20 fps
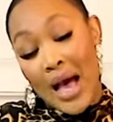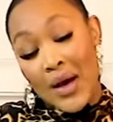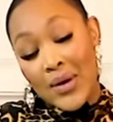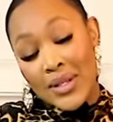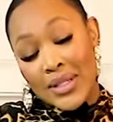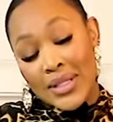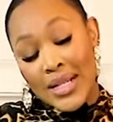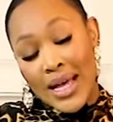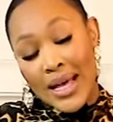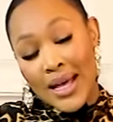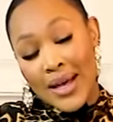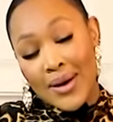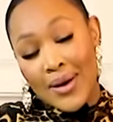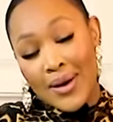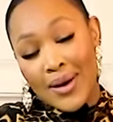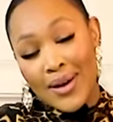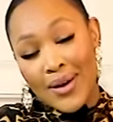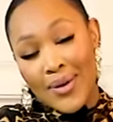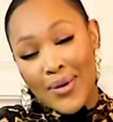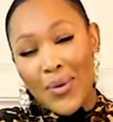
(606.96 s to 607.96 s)
I was like,
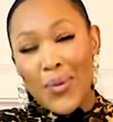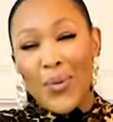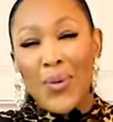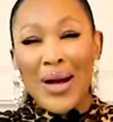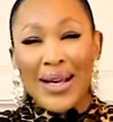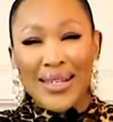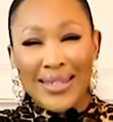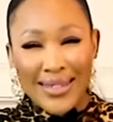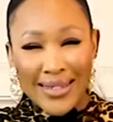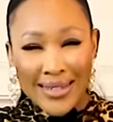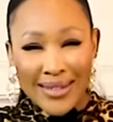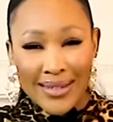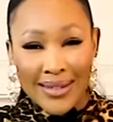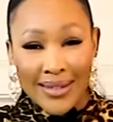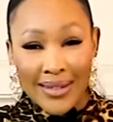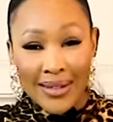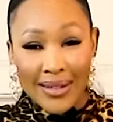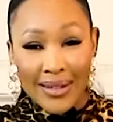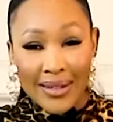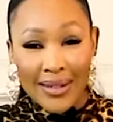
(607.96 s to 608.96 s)
what?
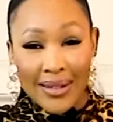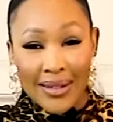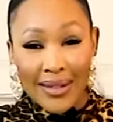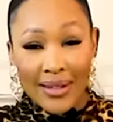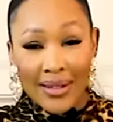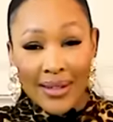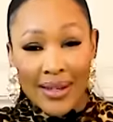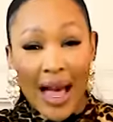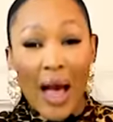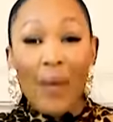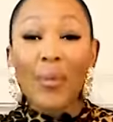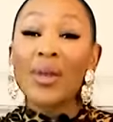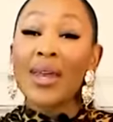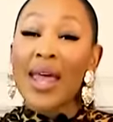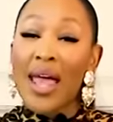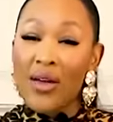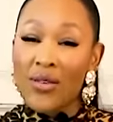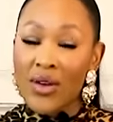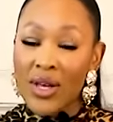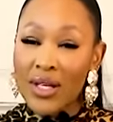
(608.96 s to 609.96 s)
I'm an
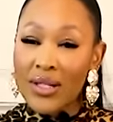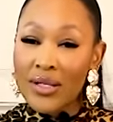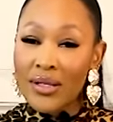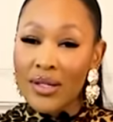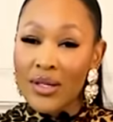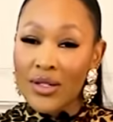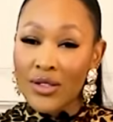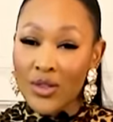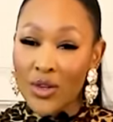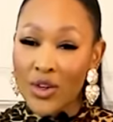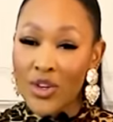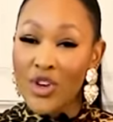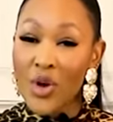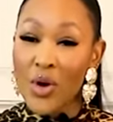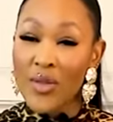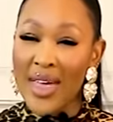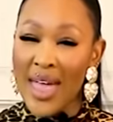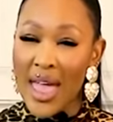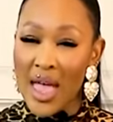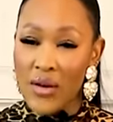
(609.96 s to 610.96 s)
Aries. So you
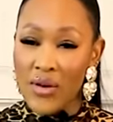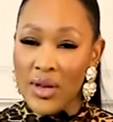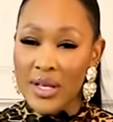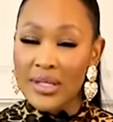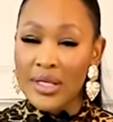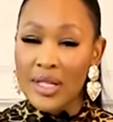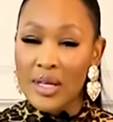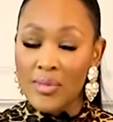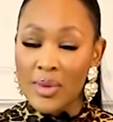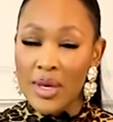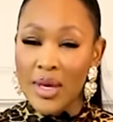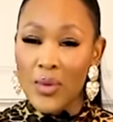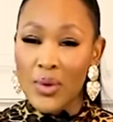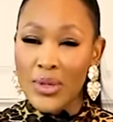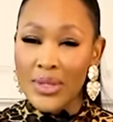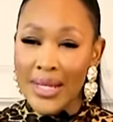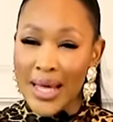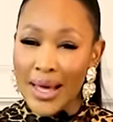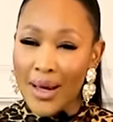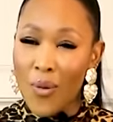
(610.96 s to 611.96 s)
know the Aries in me
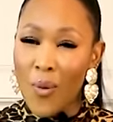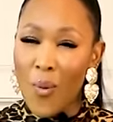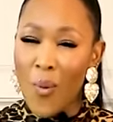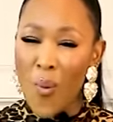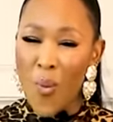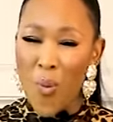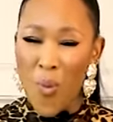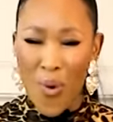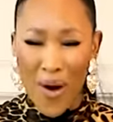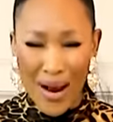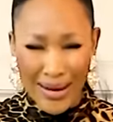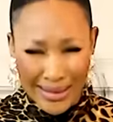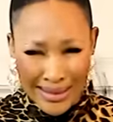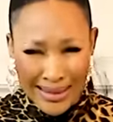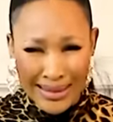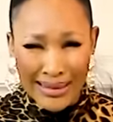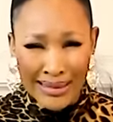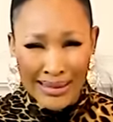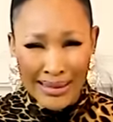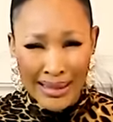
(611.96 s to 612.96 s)
was like,
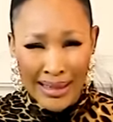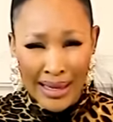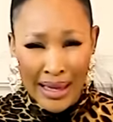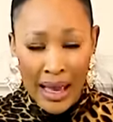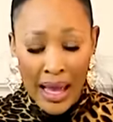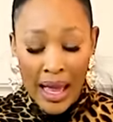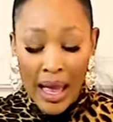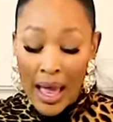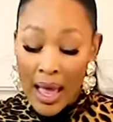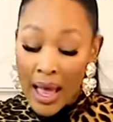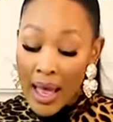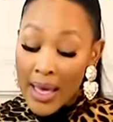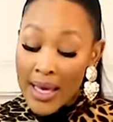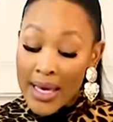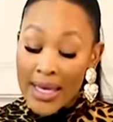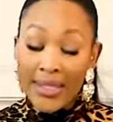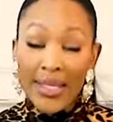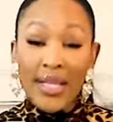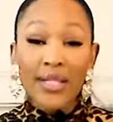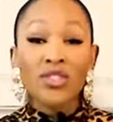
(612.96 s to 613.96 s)
what?
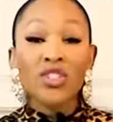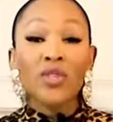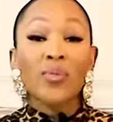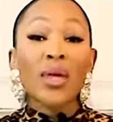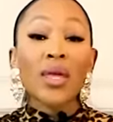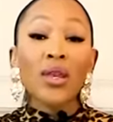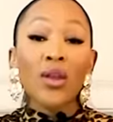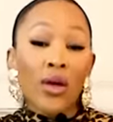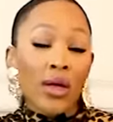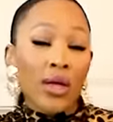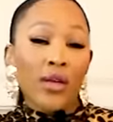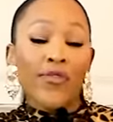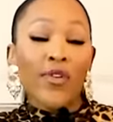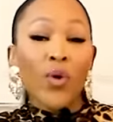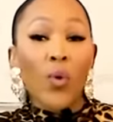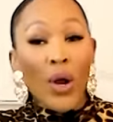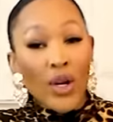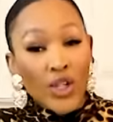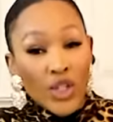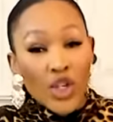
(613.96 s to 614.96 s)
He says to me, no, if
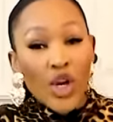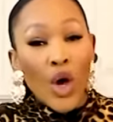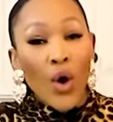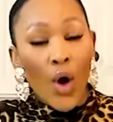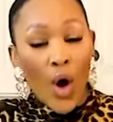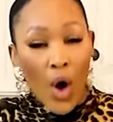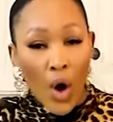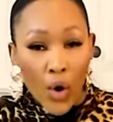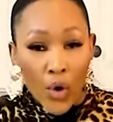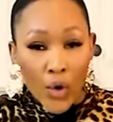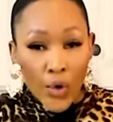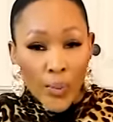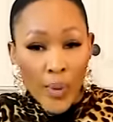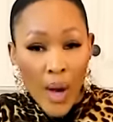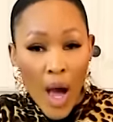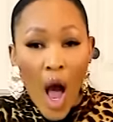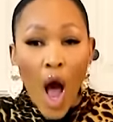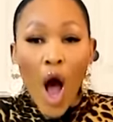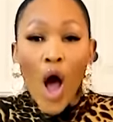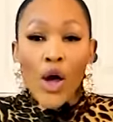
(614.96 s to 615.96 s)
you want to go home,
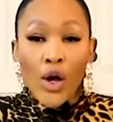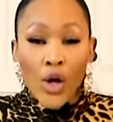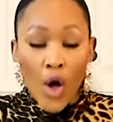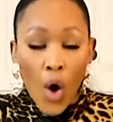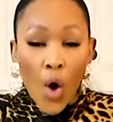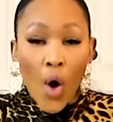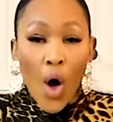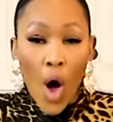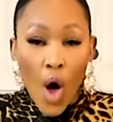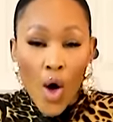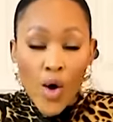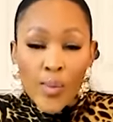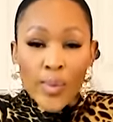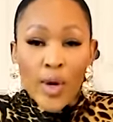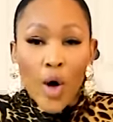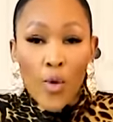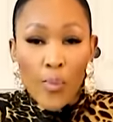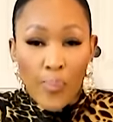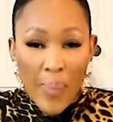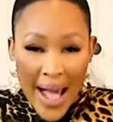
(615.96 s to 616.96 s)
go home.
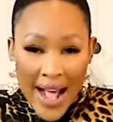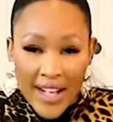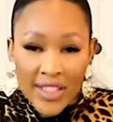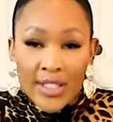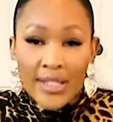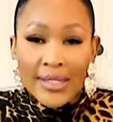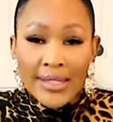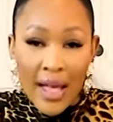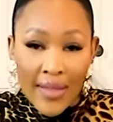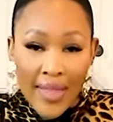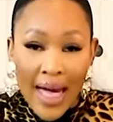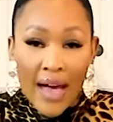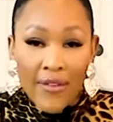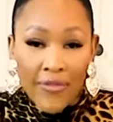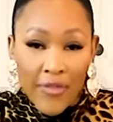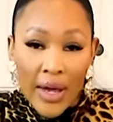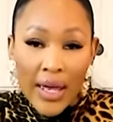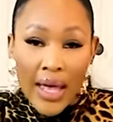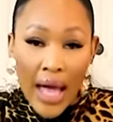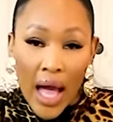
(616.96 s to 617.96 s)
Go back to South
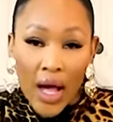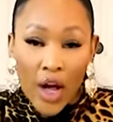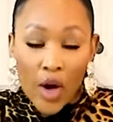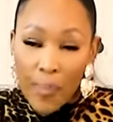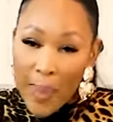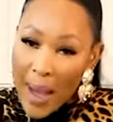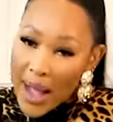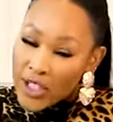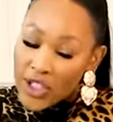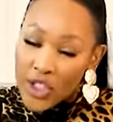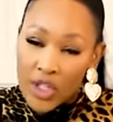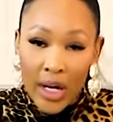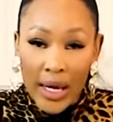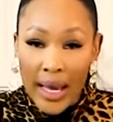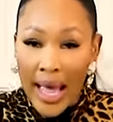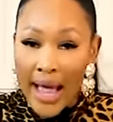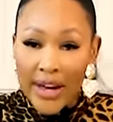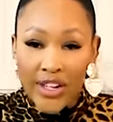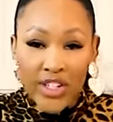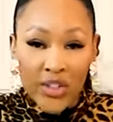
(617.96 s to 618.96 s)
Africa. Go back to your
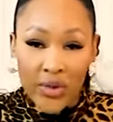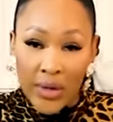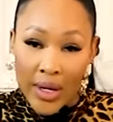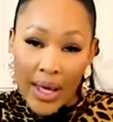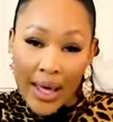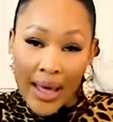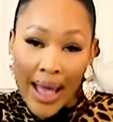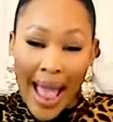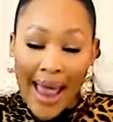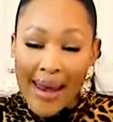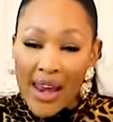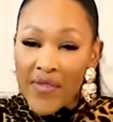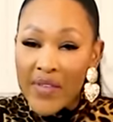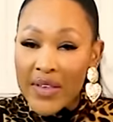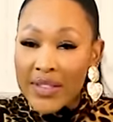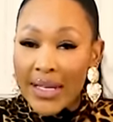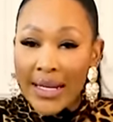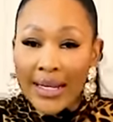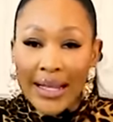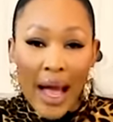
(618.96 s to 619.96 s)
country. I
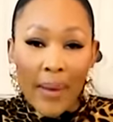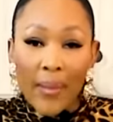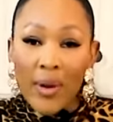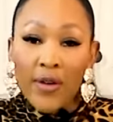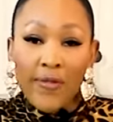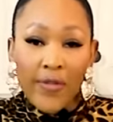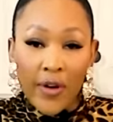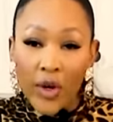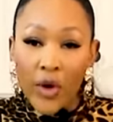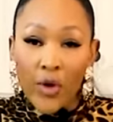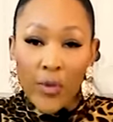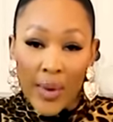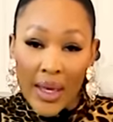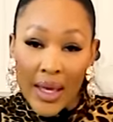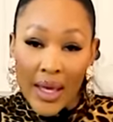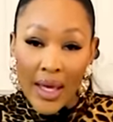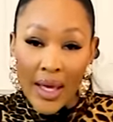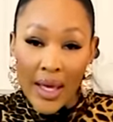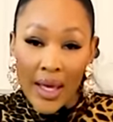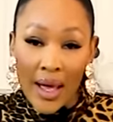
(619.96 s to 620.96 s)
never said come and follow
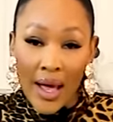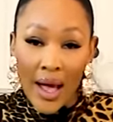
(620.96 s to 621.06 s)
me.